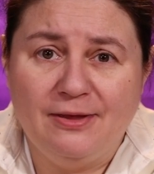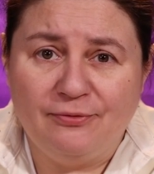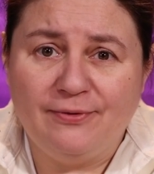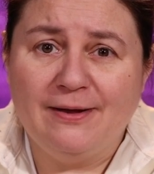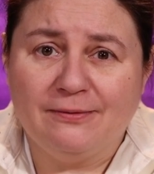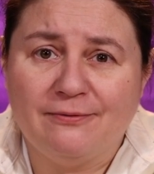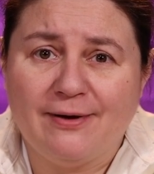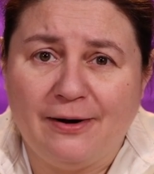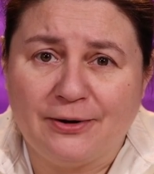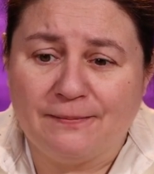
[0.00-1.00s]
the feel
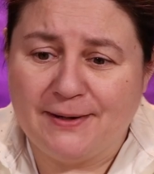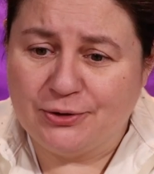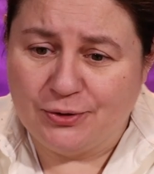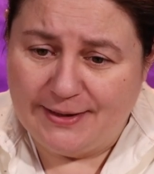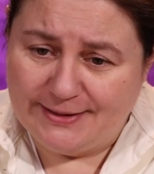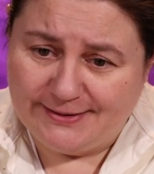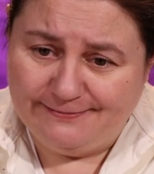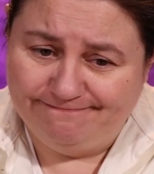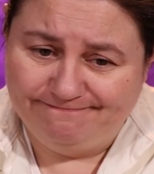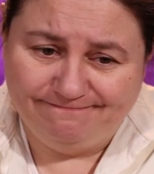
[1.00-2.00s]
of how your picture is,